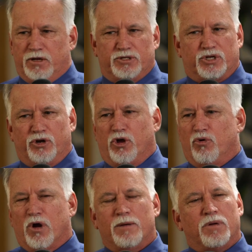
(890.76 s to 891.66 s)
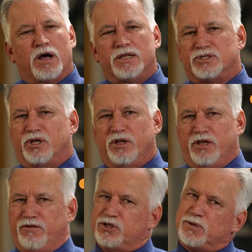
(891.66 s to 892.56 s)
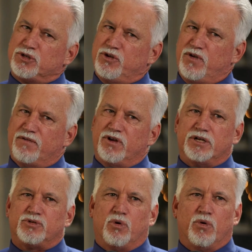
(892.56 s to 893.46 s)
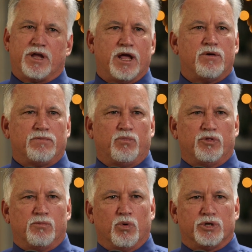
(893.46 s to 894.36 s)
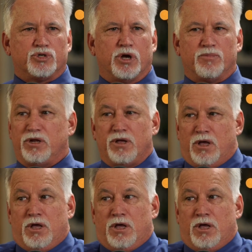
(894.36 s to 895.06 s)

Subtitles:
It's going to go right by. It's going to, especially if you have an escrow account with a mortgage company,